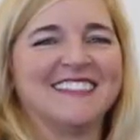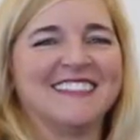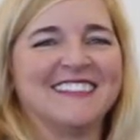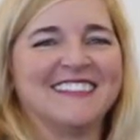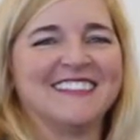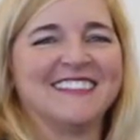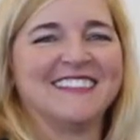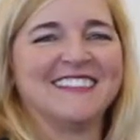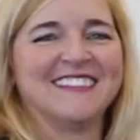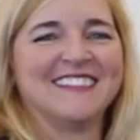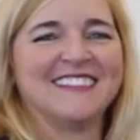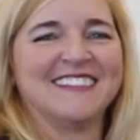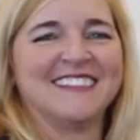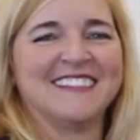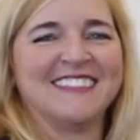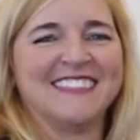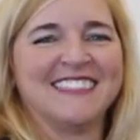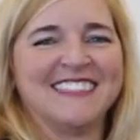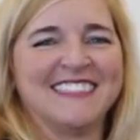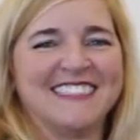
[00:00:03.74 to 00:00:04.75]

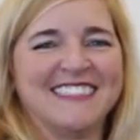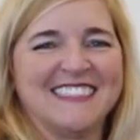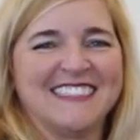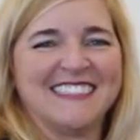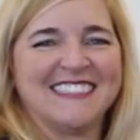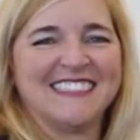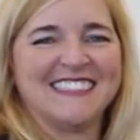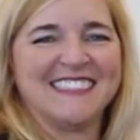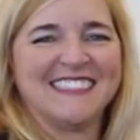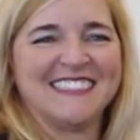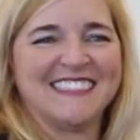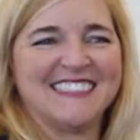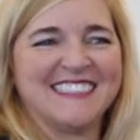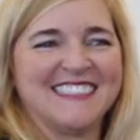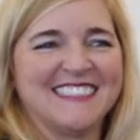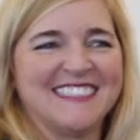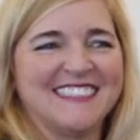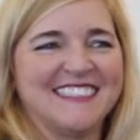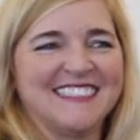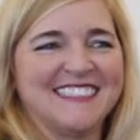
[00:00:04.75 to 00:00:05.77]

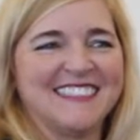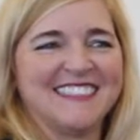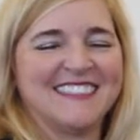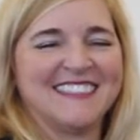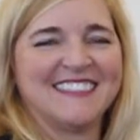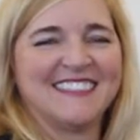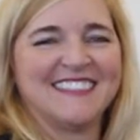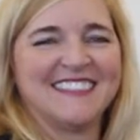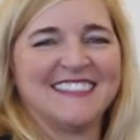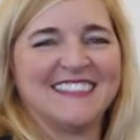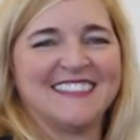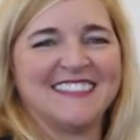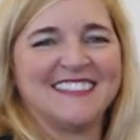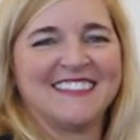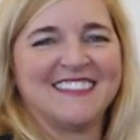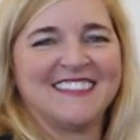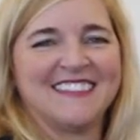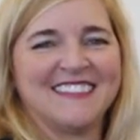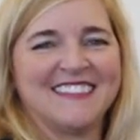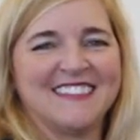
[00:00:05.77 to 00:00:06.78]

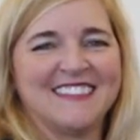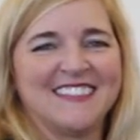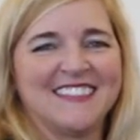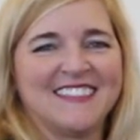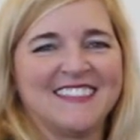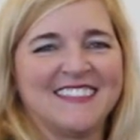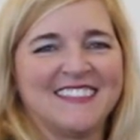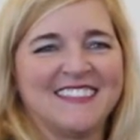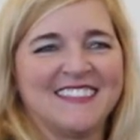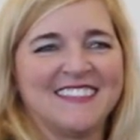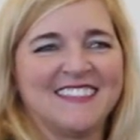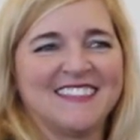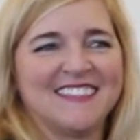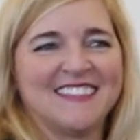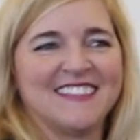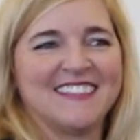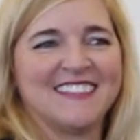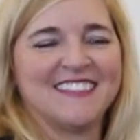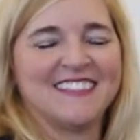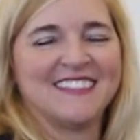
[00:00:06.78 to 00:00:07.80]

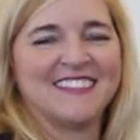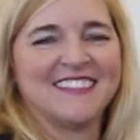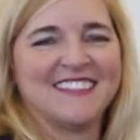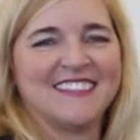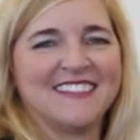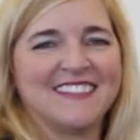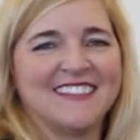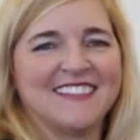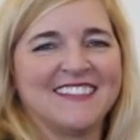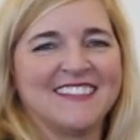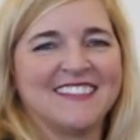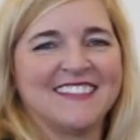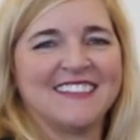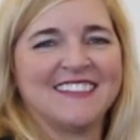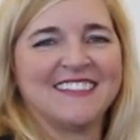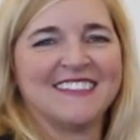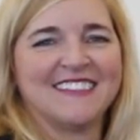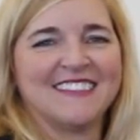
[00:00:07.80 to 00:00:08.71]
This person isn't speaking.